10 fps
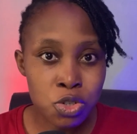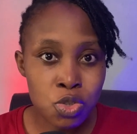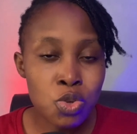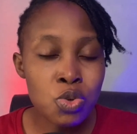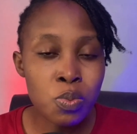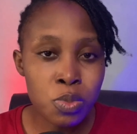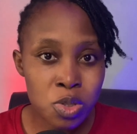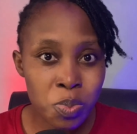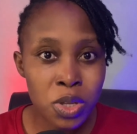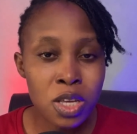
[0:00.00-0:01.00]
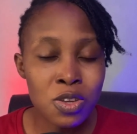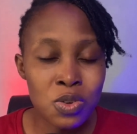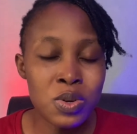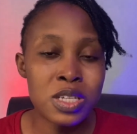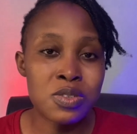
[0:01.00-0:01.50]
So you must be a
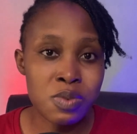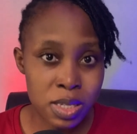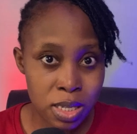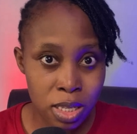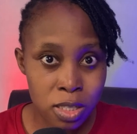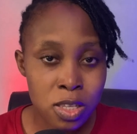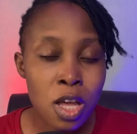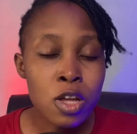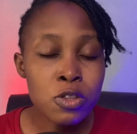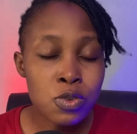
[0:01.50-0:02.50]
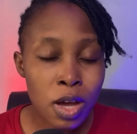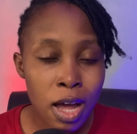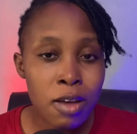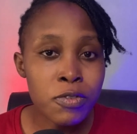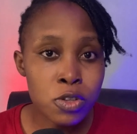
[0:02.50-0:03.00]
US resident to
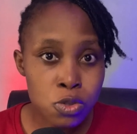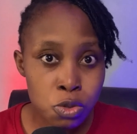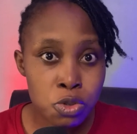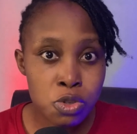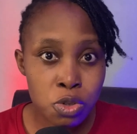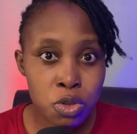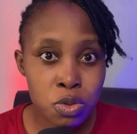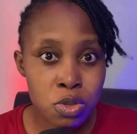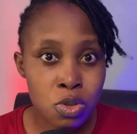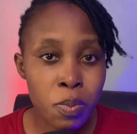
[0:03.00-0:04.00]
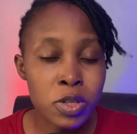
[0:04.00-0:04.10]
have a social security number.